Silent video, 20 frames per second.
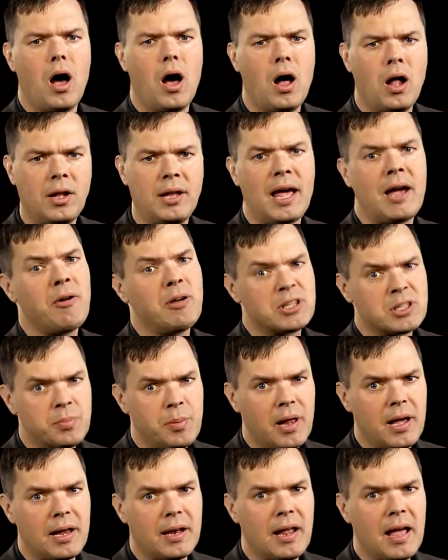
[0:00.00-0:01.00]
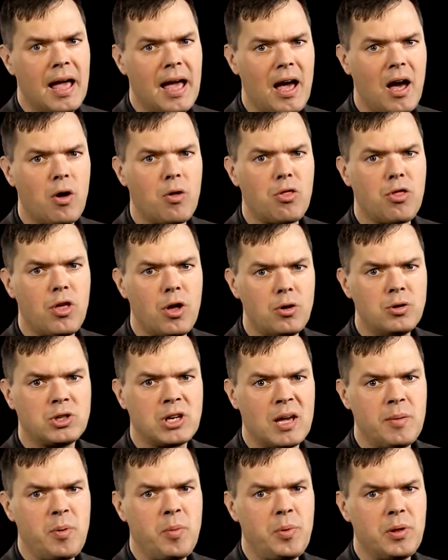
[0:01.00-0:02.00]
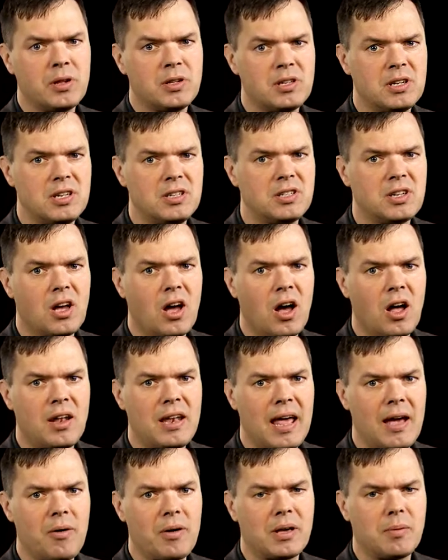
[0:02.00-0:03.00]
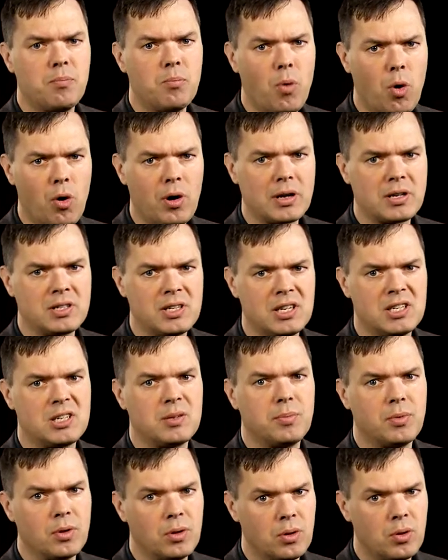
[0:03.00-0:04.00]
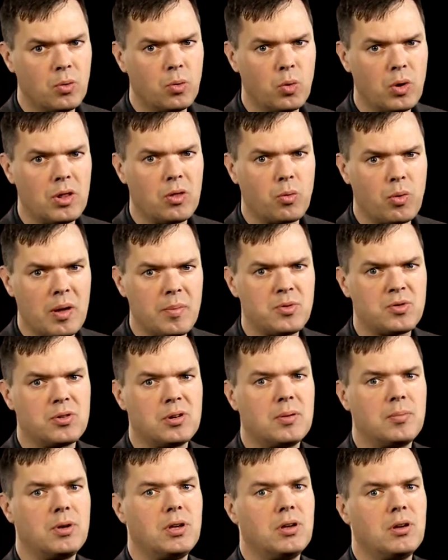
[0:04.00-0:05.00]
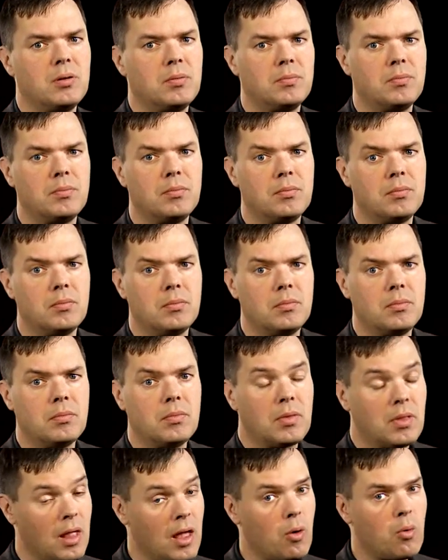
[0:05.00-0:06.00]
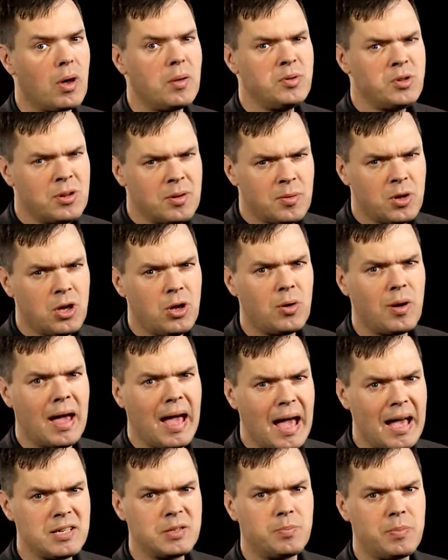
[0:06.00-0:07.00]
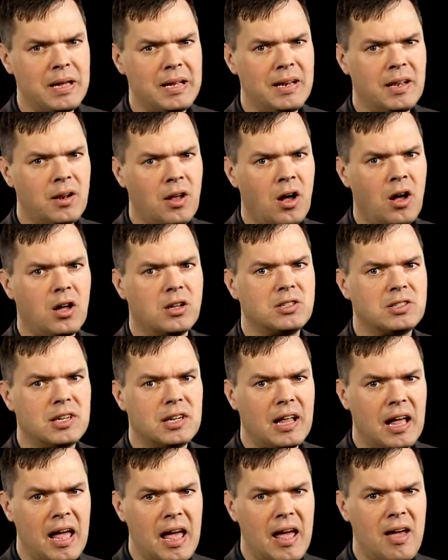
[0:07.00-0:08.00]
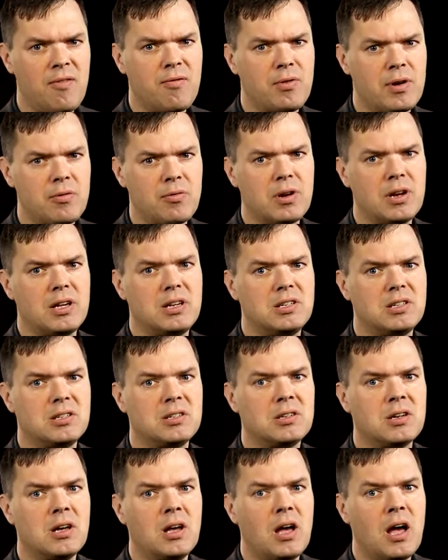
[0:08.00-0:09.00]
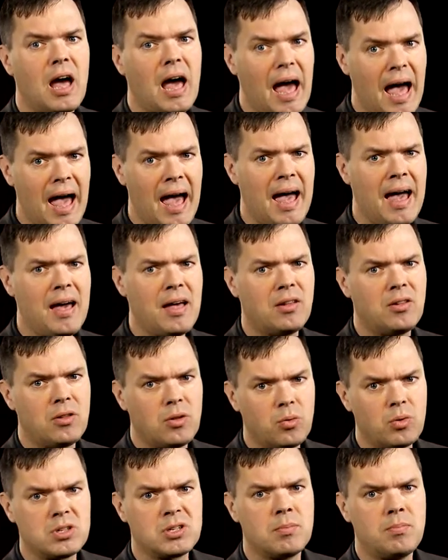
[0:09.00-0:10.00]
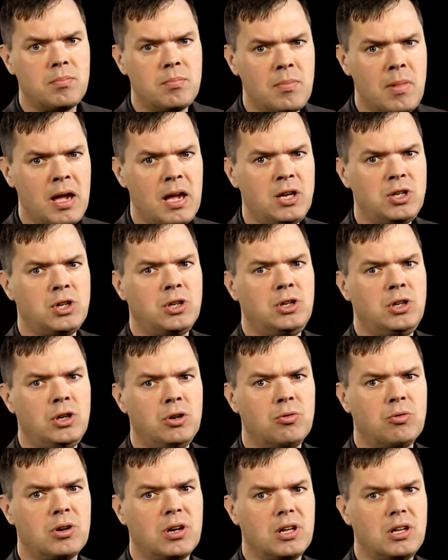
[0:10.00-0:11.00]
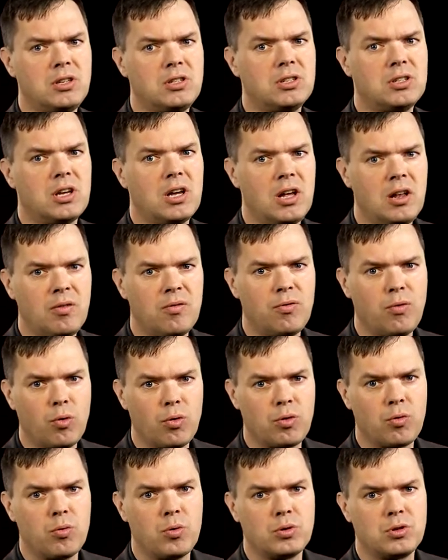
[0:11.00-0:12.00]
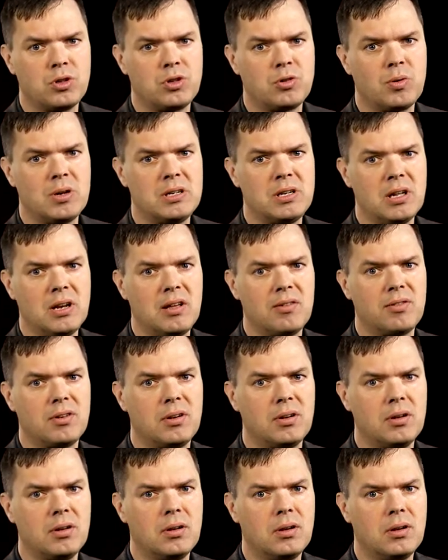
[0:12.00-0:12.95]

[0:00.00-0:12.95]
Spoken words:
I'll now explain how those capabilities are now more accessible with WebSphere MQ. Now, WebSphere MQ has been enhanced at every release, and there was a major new release in fourth quarter 2011.